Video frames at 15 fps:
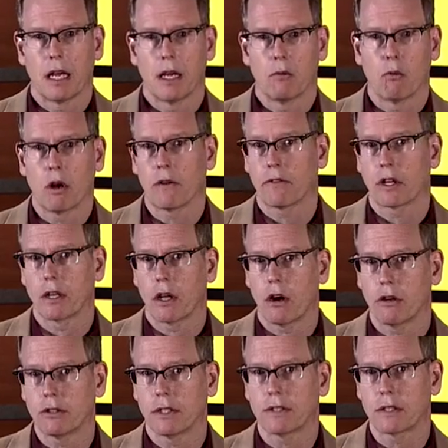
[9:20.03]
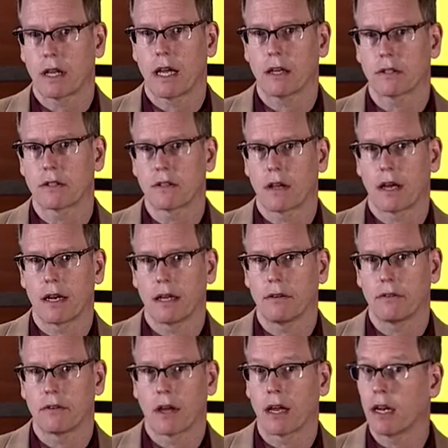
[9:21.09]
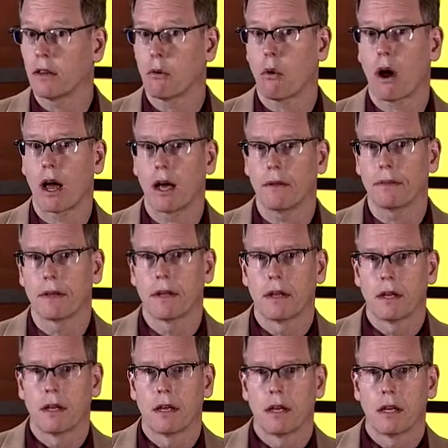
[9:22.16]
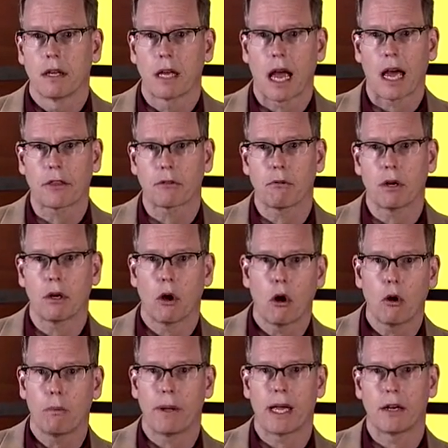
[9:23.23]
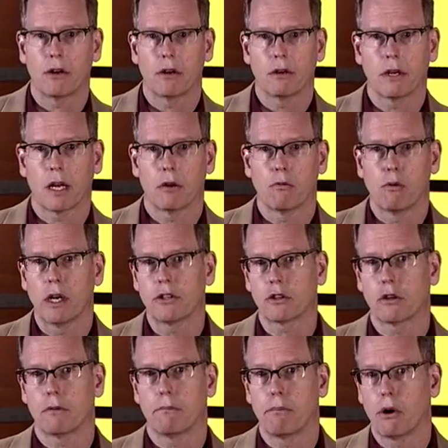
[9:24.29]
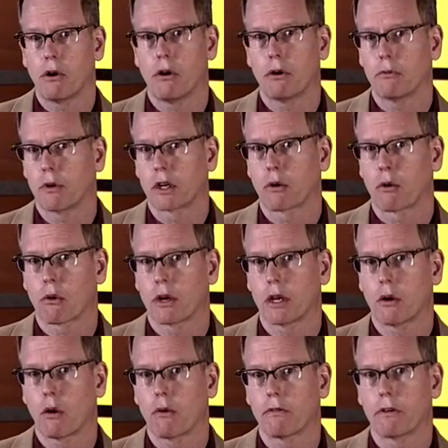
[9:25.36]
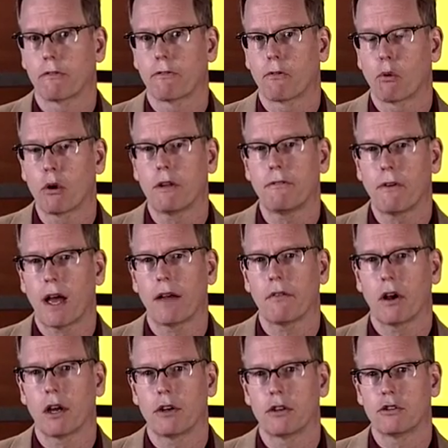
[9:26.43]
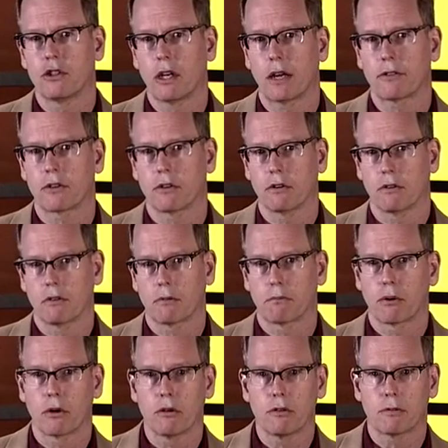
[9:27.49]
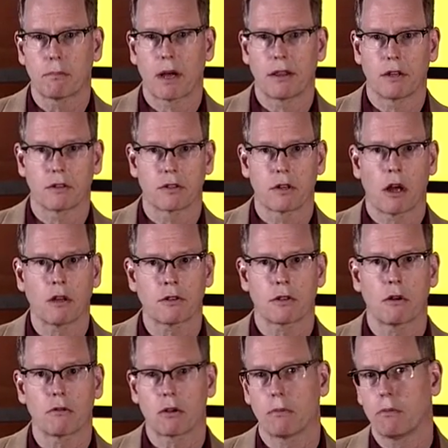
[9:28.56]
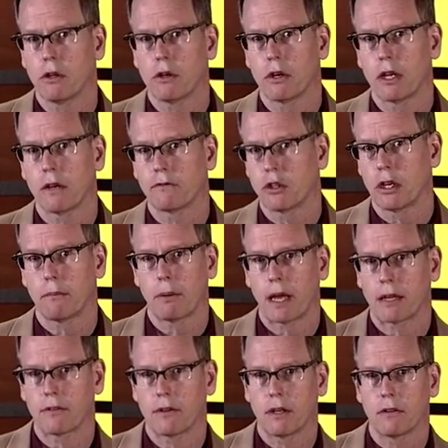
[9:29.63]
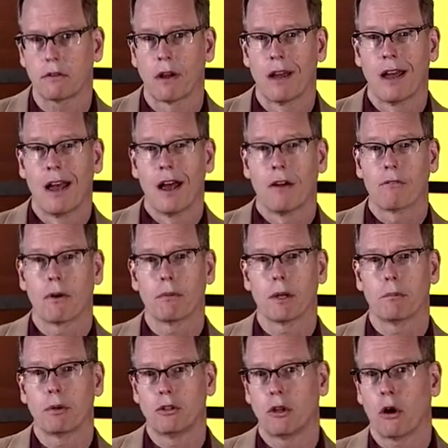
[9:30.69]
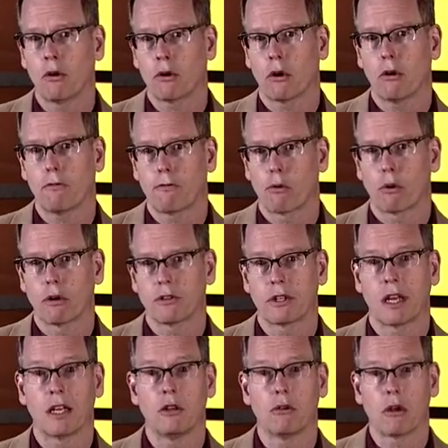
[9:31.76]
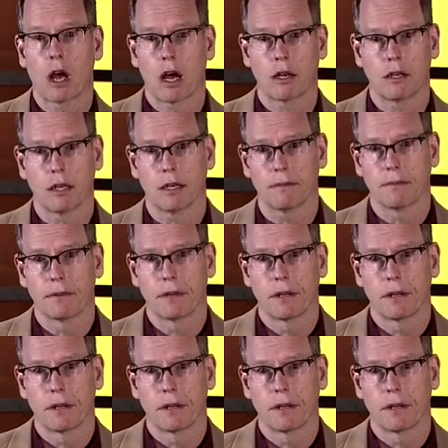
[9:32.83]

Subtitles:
In one of the largest scale studies done in the wild, Catherine Hobader and Richard Byrne recorded over 4,500 gestures produced by the Sonso community of chimpanzees from the Budongo forest in Uganda.